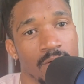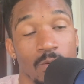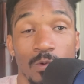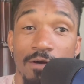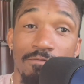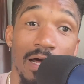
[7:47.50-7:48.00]

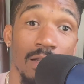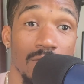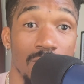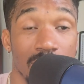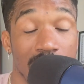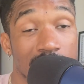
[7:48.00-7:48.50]
Well, if I
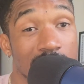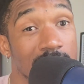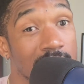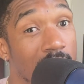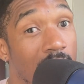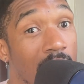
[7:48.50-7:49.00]
lose this
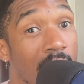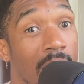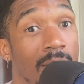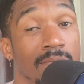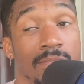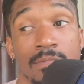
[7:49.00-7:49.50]

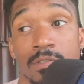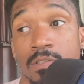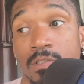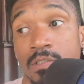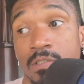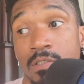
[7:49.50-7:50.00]
job,
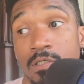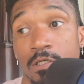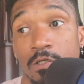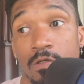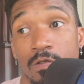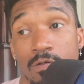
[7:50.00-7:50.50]

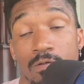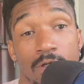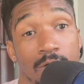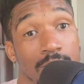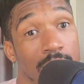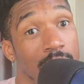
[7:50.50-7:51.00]
you
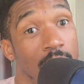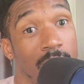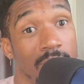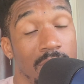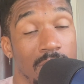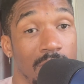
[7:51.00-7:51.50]
know, she's going to
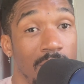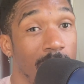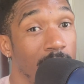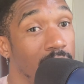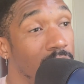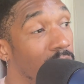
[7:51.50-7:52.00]
be looking at
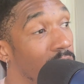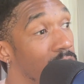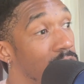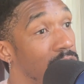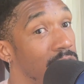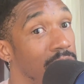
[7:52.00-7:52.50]
me
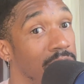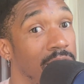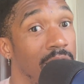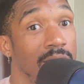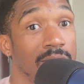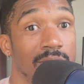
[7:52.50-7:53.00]
crazy, and
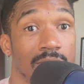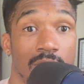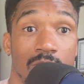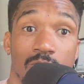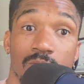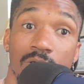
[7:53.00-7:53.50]
I don't
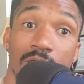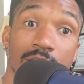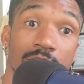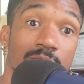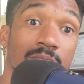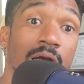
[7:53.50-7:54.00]
know, man.
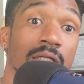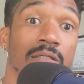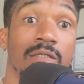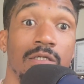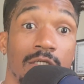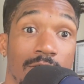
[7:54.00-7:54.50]
She might
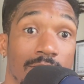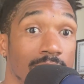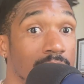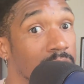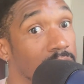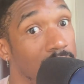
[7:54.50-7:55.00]
leave,
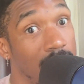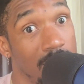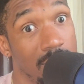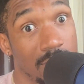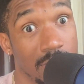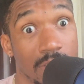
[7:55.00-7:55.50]
nigga. You
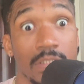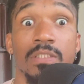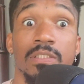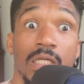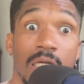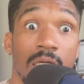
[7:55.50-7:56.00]
know what
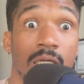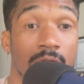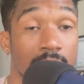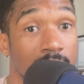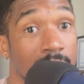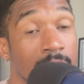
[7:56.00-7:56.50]
I'm
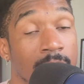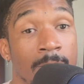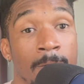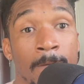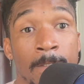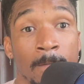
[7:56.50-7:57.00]
saying?
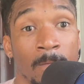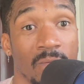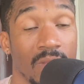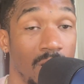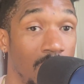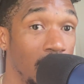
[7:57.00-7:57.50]

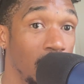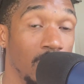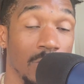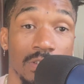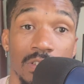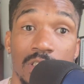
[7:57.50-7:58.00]
I don't
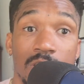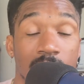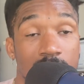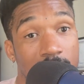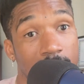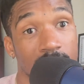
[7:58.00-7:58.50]
want to deal
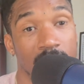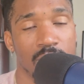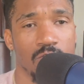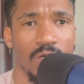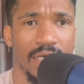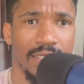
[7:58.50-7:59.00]
with that, man,
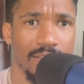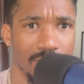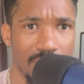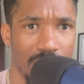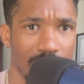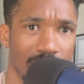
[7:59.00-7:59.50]
so I ain't going
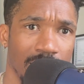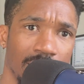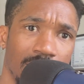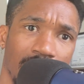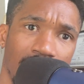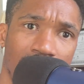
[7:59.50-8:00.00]
to take that
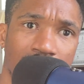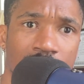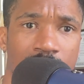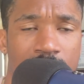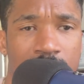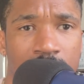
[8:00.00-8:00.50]

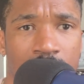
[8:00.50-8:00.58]
chance.